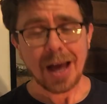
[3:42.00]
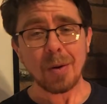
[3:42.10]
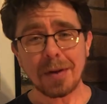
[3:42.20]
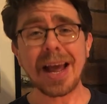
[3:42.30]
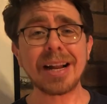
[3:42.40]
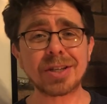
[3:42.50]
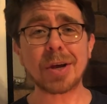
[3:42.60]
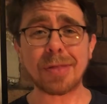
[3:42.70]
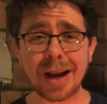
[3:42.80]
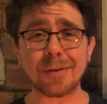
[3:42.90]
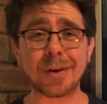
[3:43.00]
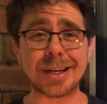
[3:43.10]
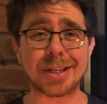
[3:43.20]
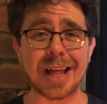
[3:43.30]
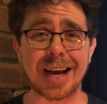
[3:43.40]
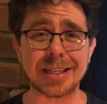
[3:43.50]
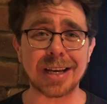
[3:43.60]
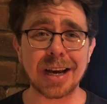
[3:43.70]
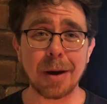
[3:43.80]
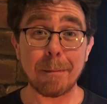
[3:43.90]
Well, the answer, thankfully, to that
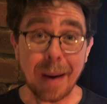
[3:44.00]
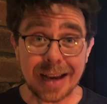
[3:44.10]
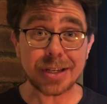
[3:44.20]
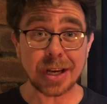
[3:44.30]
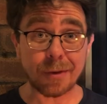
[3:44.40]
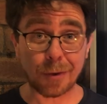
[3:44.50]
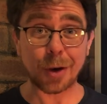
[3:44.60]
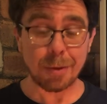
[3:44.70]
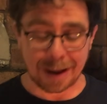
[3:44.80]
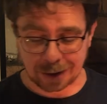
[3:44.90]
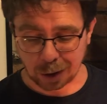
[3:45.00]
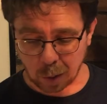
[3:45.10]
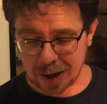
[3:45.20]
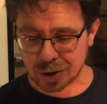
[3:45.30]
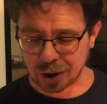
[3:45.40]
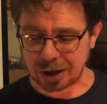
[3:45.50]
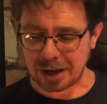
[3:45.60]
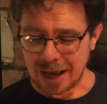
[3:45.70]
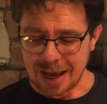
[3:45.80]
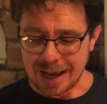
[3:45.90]
basic fundamental question
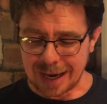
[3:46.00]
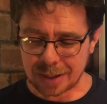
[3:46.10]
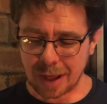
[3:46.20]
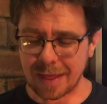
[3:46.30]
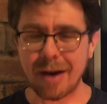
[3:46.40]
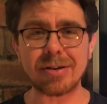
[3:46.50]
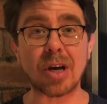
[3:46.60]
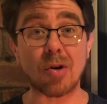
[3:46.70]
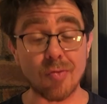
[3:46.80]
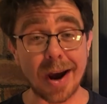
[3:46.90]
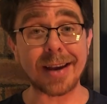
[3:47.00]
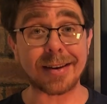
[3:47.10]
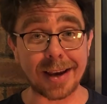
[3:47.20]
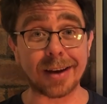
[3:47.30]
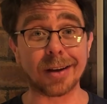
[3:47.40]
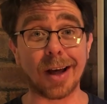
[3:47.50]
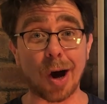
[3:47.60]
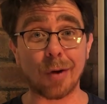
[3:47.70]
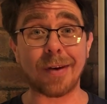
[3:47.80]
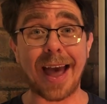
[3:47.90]
is that there is a great deal
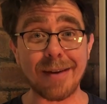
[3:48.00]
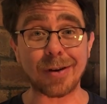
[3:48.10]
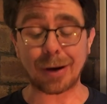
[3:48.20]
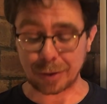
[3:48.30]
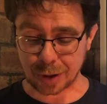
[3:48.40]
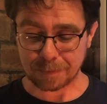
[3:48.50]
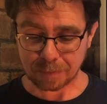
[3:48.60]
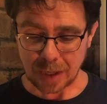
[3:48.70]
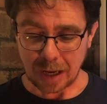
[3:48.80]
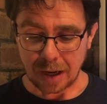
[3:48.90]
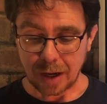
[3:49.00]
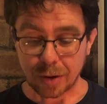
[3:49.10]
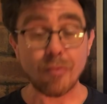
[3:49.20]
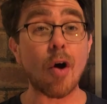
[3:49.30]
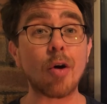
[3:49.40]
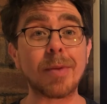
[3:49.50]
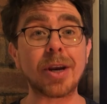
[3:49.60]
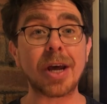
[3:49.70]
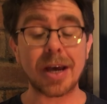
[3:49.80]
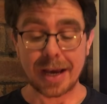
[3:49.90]
of evidence. The
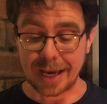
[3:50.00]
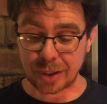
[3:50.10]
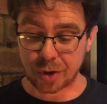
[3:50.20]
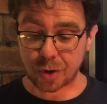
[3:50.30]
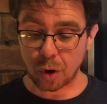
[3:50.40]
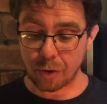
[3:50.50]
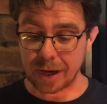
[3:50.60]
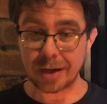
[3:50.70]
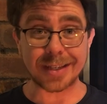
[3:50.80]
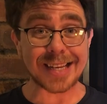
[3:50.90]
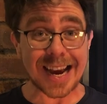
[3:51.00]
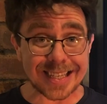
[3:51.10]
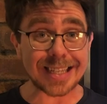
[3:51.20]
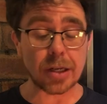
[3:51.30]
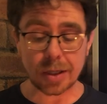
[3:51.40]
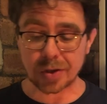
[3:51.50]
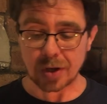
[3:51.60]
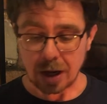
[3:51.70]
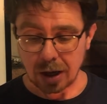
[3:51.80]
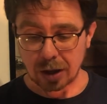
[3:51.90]
Roman historian Tacitus
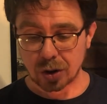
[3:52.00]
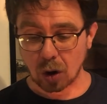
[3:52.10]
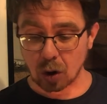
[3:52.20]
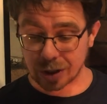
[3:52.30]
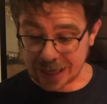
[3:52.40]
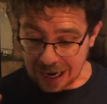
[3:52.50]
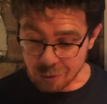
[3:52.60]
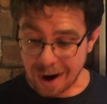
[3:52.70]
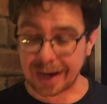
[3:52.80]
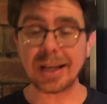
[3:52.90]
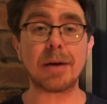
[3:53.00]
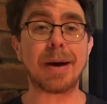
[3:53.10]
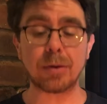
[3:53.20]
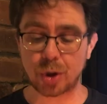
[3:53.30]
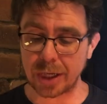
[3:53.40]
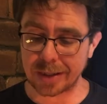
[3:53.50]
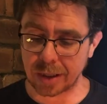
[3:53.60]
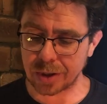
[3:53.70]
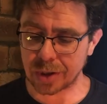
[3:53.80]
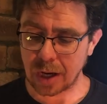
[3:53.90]
talks directly about
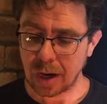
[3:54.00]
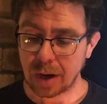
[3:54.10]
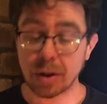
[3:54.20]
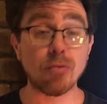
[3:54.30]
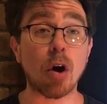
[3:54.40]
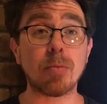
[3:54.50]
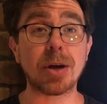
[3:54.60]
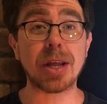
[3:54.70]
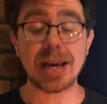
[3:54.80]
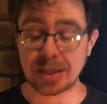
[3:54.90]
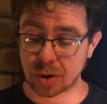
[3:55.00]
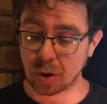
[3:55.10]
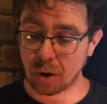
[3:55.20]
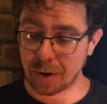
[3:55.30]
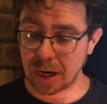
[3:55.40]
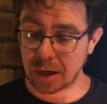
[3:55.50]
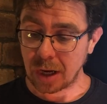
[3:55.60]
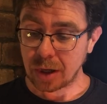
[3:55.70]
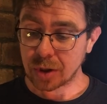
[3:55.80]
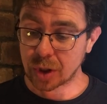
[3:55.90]
Jesus. The Roman historian
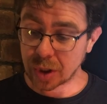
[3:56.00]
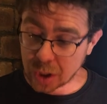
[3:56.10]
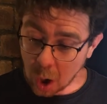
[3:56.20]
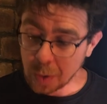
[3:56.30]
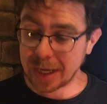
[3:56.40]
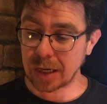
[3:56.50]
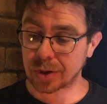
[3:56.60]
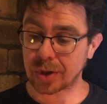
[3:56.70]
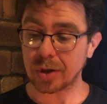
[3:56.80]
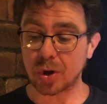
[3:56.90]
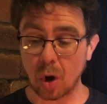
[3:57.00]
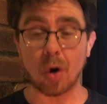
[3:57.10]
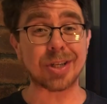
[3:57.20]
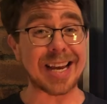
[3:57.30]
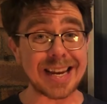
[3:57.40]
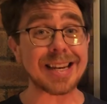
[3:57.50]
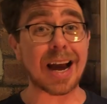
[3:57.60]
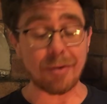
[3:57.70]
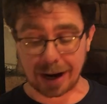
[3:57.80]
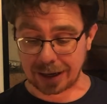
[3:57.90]
Suetonius talks
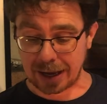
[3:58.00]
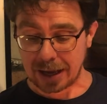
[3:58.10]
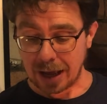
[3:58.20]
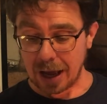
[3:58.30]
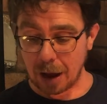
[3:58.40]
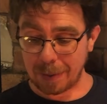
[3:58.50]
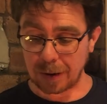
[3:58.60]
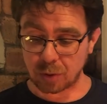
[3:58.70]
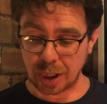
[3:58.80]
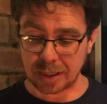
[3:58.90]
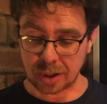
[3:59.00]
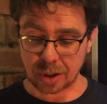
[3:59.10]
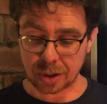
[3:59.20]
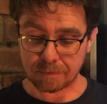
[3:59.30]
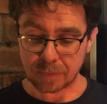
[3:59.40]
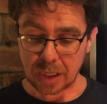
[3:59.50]
indirectly about Jesus.